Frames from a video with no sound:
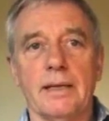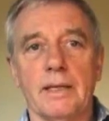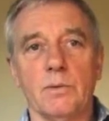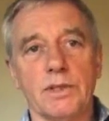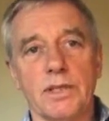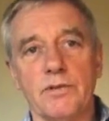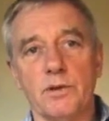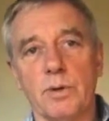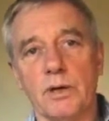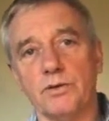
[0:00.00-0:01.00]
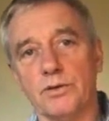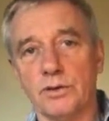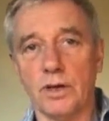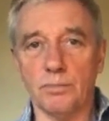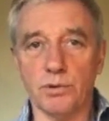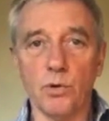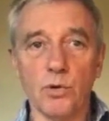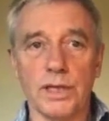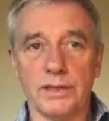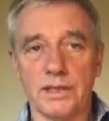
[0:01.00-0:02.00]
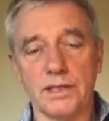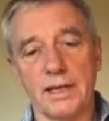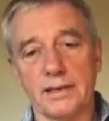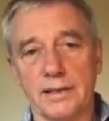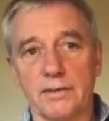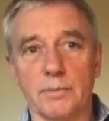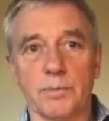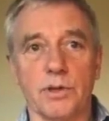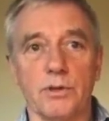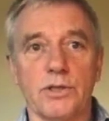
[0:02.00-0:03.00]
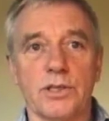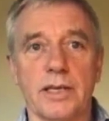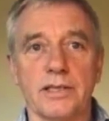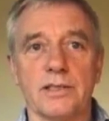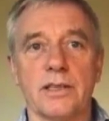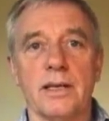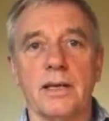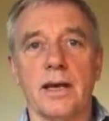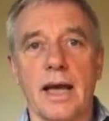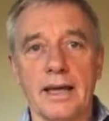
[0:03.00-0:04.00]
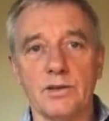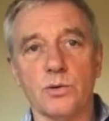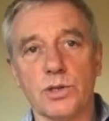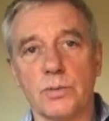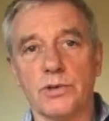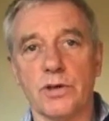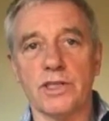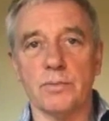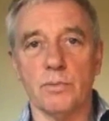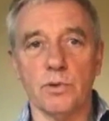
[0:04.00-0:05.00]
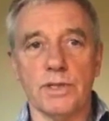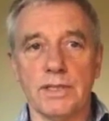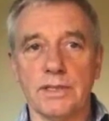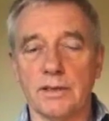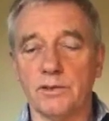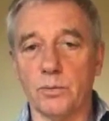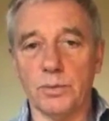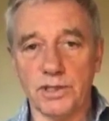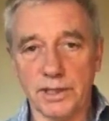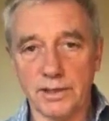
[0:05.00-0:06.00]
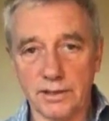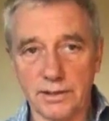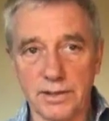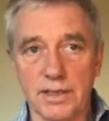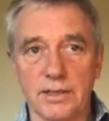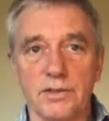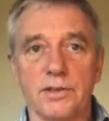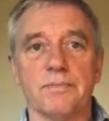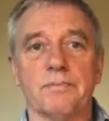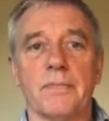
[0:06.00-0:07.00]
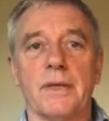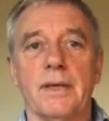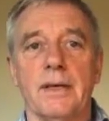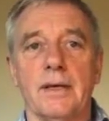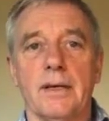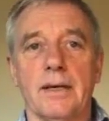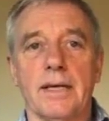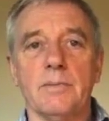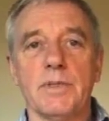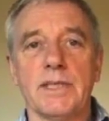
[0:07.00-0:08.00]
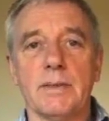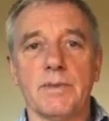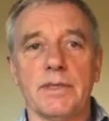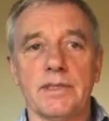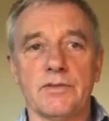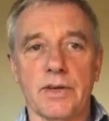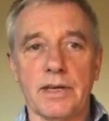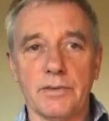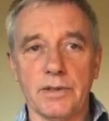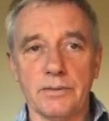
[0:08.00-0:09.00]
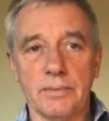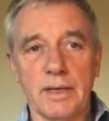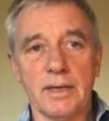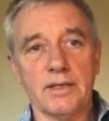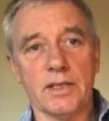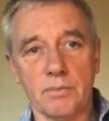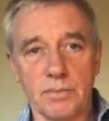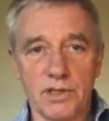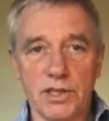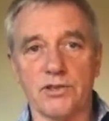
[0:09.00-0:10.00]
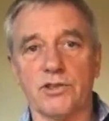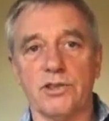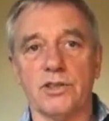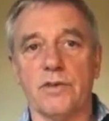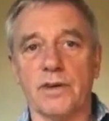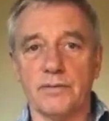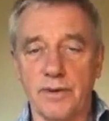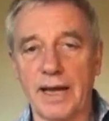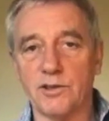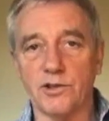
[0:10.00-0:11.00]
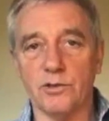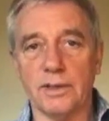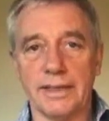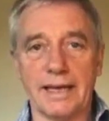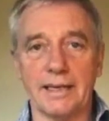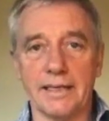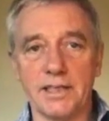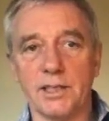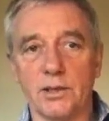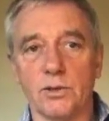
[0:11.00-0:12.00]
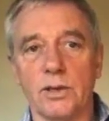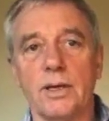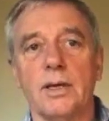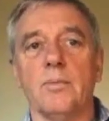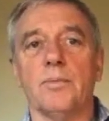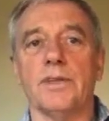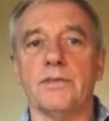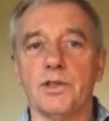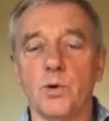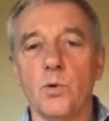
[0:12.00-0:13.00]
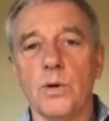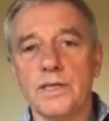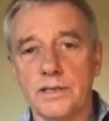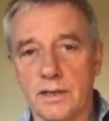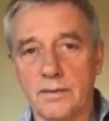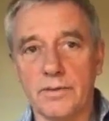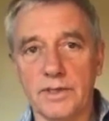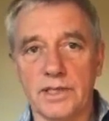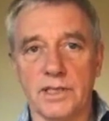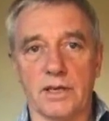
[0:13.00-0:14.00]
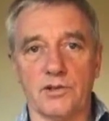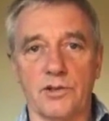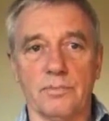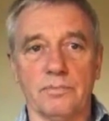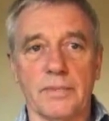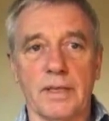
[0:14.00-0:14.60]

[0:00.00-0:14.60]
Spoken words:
It will give you both a broad understanding of the process and also address in more detail your particular needs. I aim to keep things varied. Some sessions are very factual and analytical, but there is always time for discussion,